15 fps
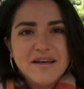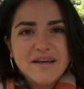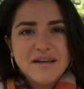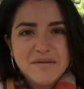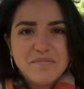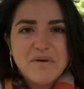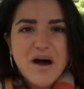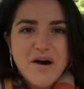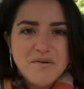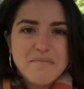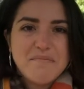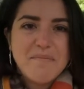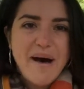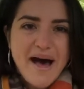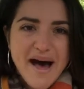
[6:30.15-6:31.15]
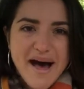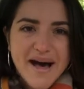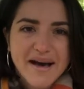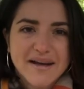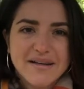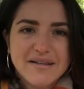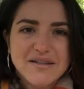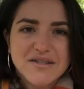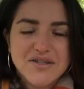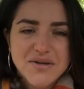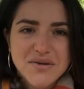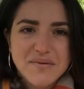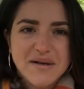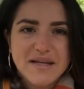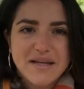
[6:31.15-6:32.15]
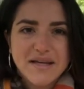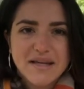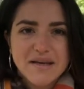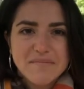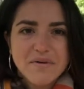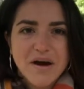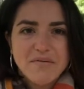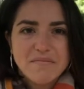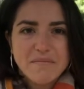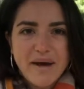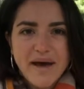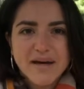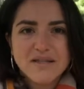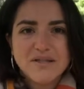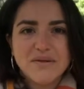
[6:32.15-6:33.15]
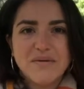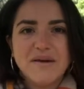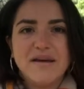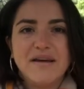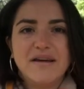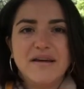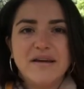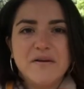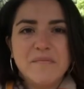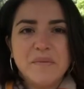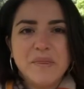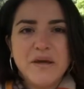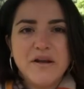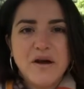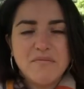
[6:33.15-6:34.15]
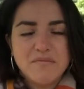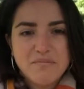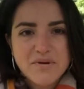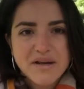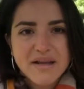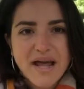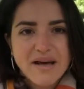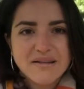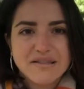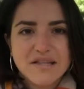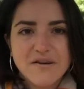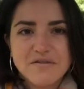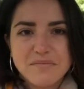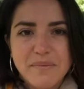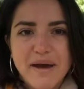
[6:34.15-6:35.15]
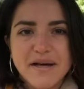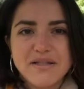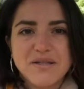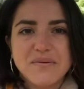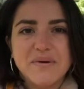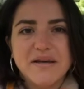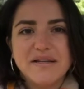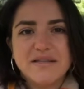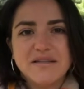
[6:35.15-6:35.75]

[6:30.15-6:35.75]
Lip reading: keep going back to it and keep going back to it, bringing ourselves back to it,